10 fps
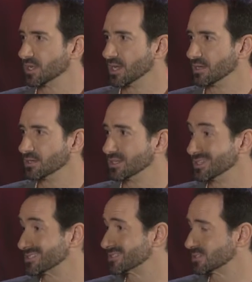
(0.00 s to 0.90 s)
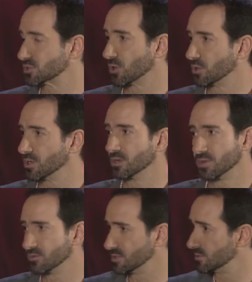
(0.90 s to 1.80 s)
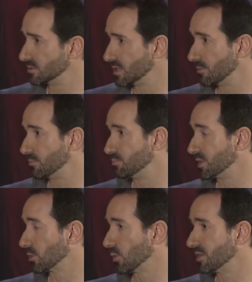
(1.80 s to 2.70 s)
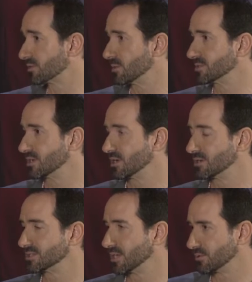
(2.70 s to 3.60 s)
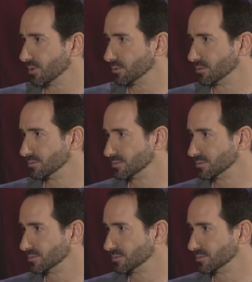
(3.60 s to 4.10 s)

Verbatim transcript: And, and is this the start of, of an even bigger wave coming uh, down the road?